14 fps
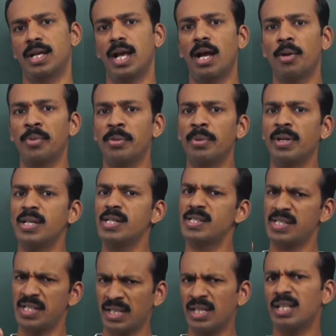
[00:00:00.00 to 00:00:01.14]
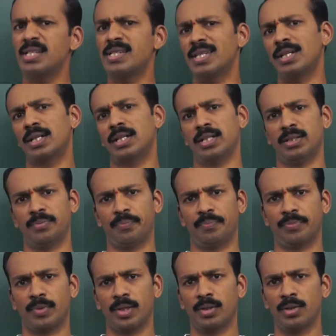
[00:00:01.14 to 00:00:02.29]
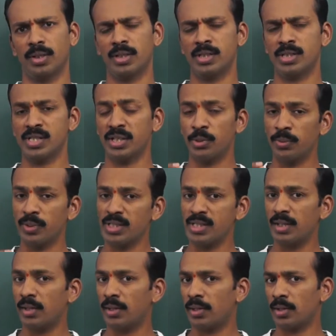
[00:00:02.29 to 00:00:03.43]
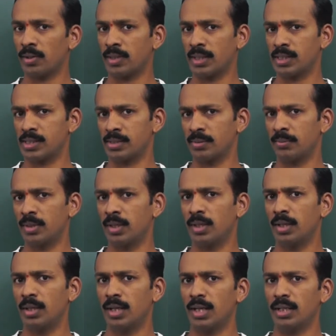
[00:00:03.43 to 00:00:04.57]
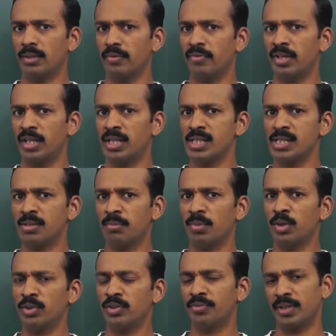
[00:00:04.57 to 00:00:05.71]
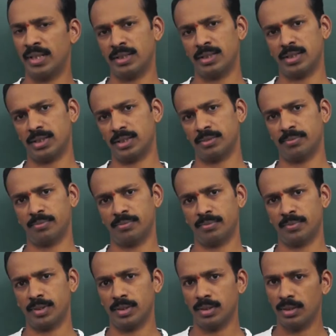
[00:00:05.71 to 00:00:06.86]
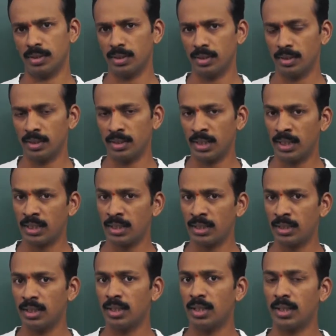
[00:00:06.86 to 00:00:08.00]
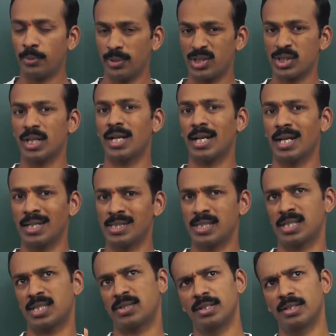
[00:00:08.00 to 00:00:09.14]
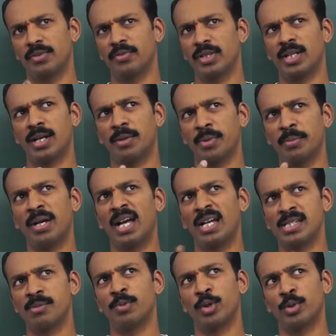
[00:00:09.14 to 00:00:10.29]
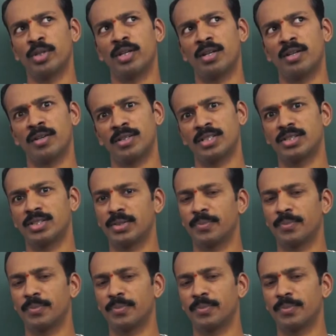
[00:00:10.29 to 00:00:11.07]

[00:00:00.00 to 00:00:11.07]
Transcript: Amoeba is single celled. It's a unicellular organism. And where is the mouth for it? Then question arises whether amoeba has a mouth or not.